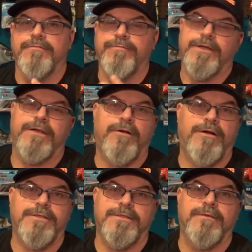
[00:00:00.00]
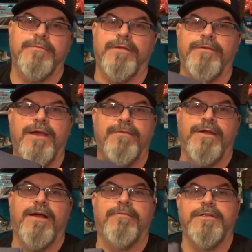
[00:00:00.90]
Freaking awesome. If you haven't
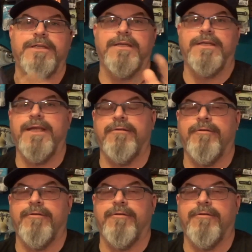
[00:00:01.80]
got one, you need to get